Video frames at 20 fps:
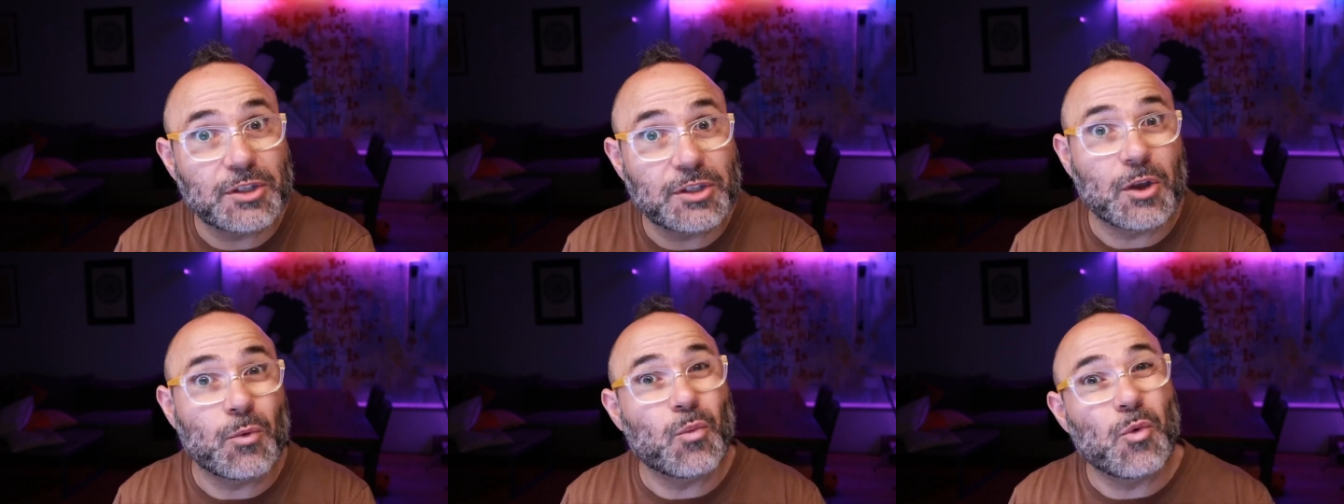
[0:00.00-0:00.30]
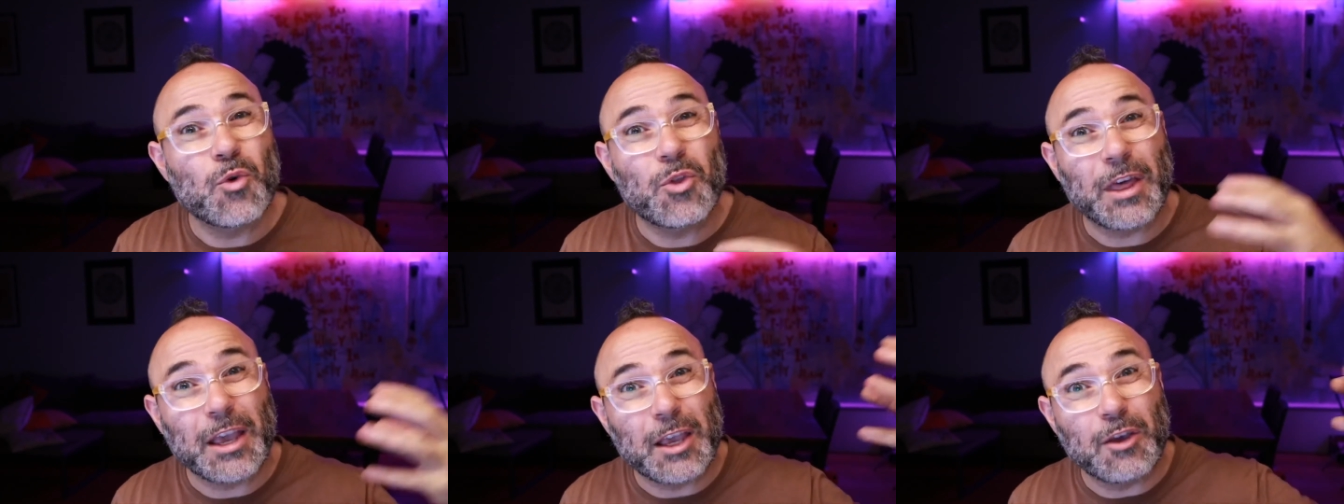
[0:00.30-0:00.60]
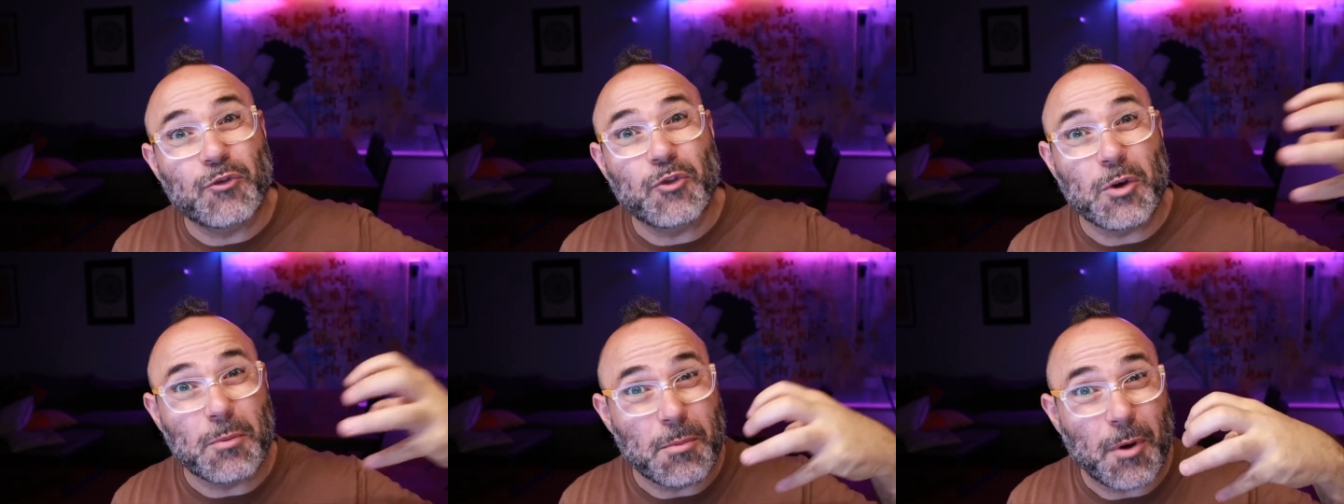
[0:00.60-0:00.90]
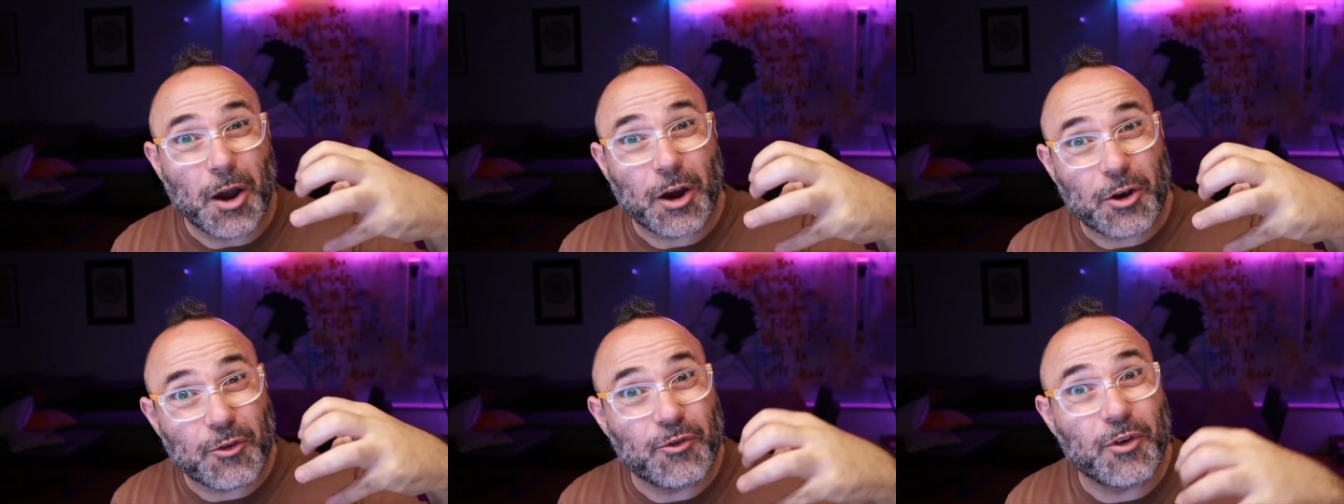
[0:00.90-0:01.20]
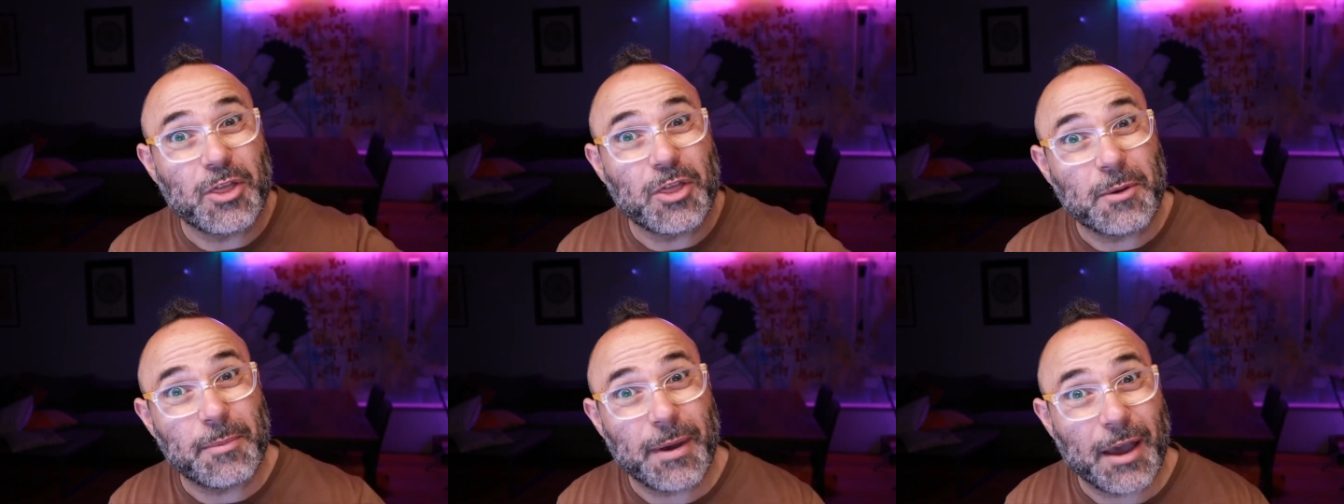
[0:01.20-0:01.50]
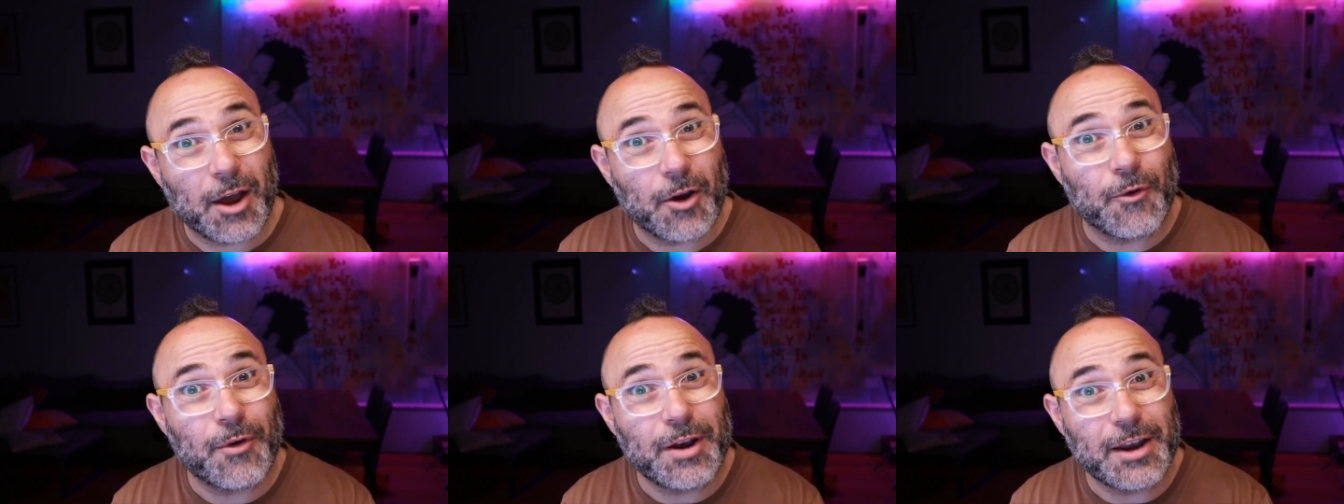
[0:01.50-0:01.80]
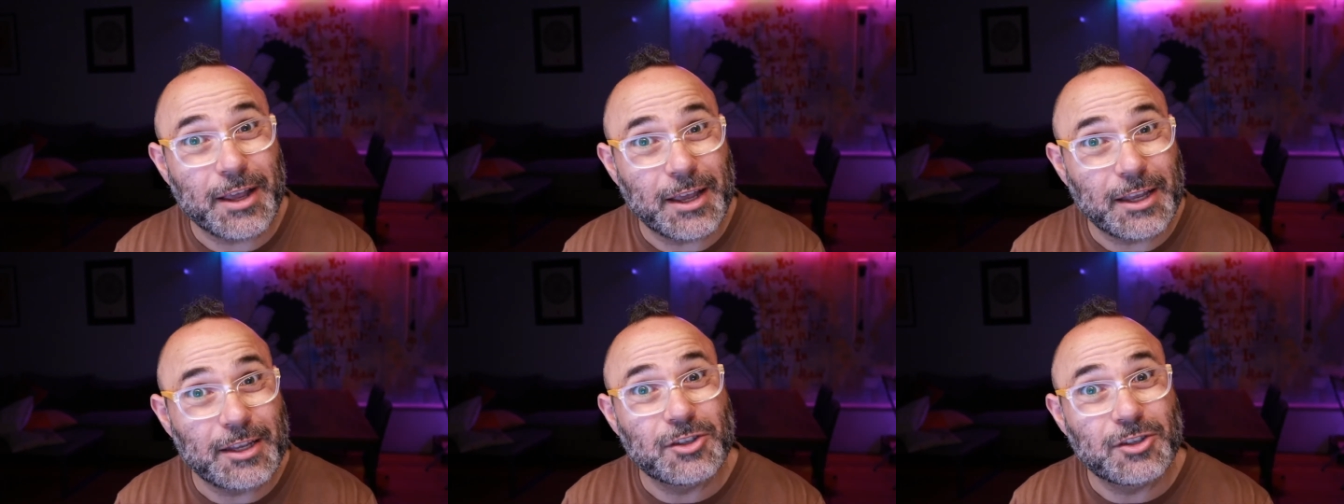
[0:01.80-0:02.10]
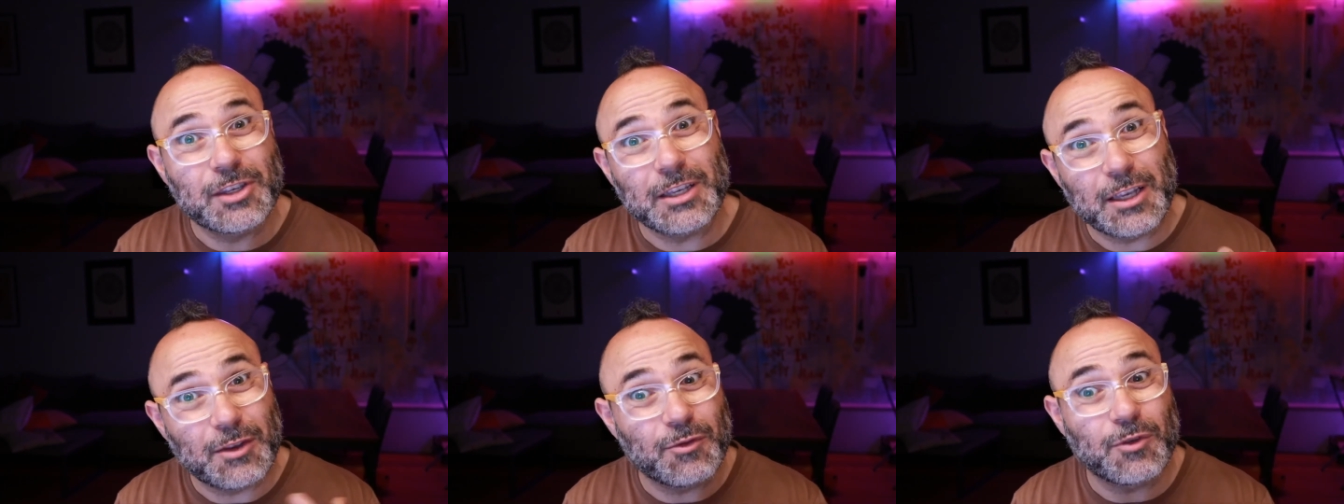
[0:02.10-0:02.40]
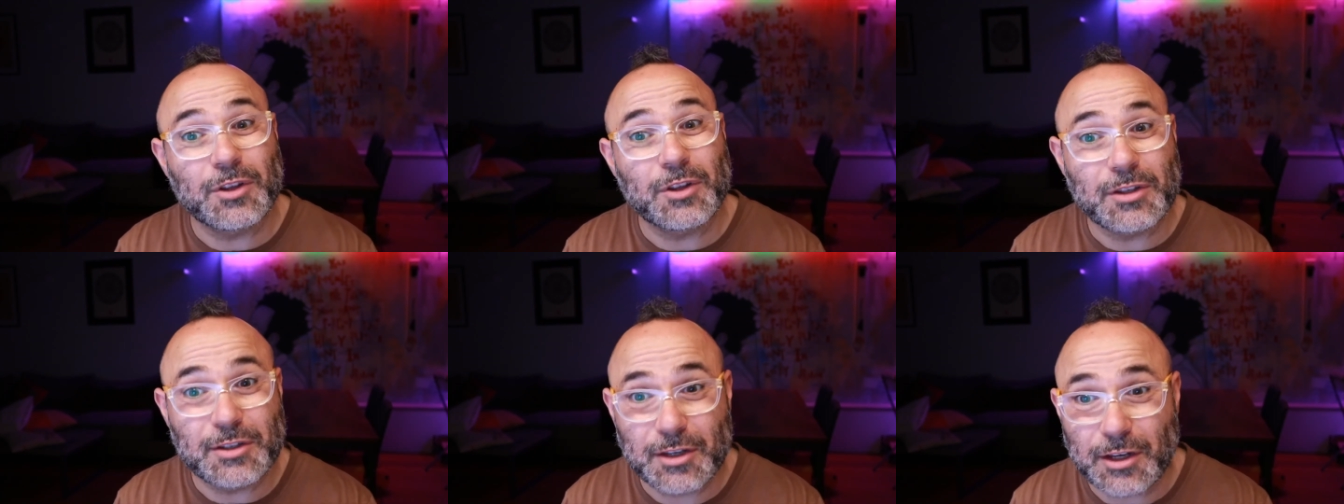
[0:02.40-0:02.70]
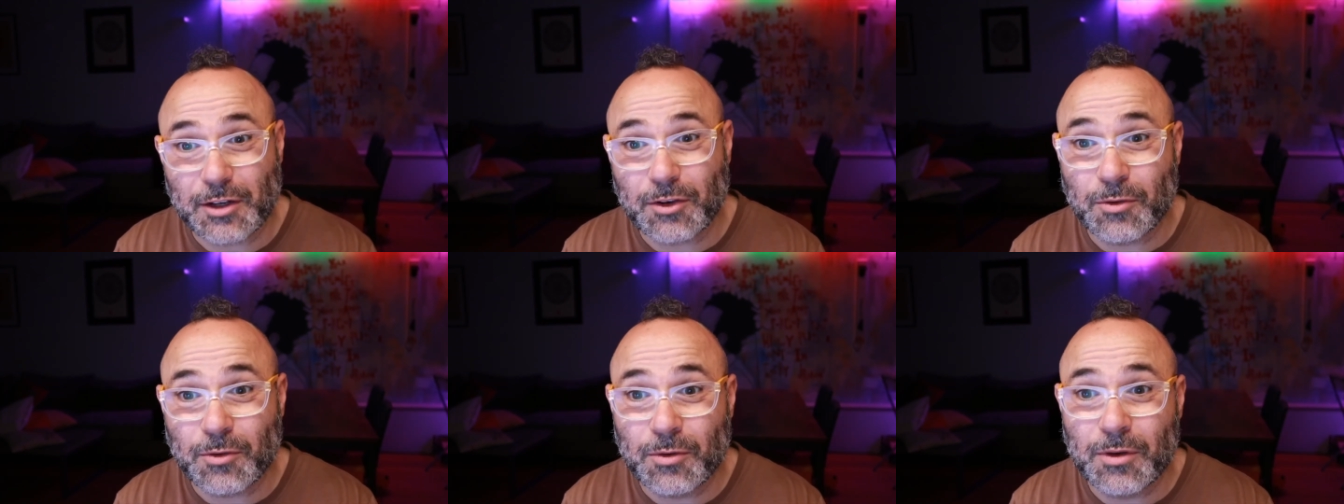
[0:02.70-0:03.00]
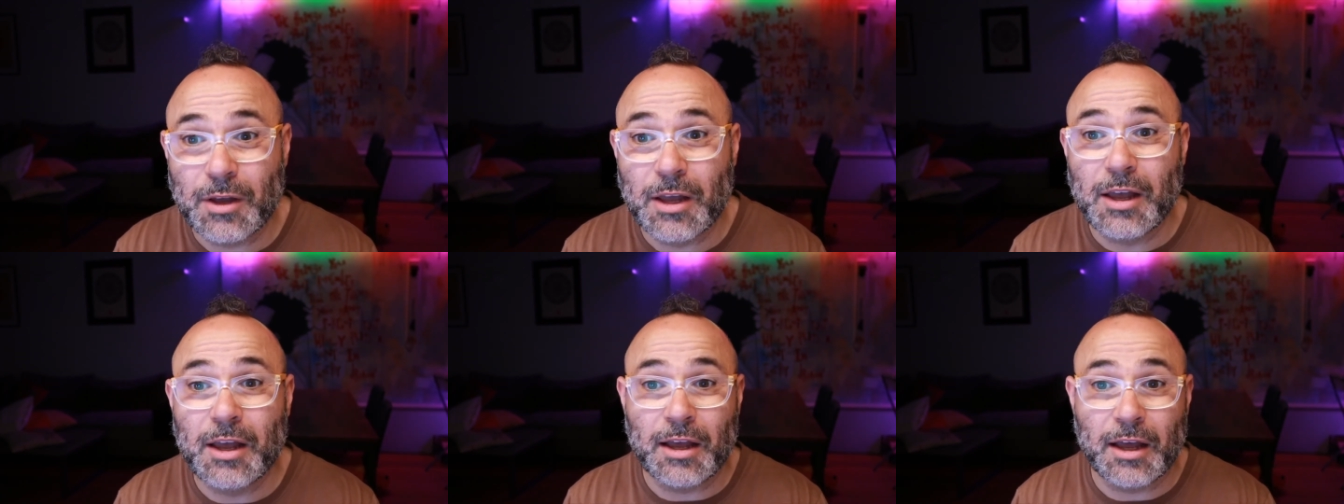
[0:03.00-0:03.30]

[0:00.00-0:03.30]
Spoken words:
So will they give your microphone the power it needs to give you the signal?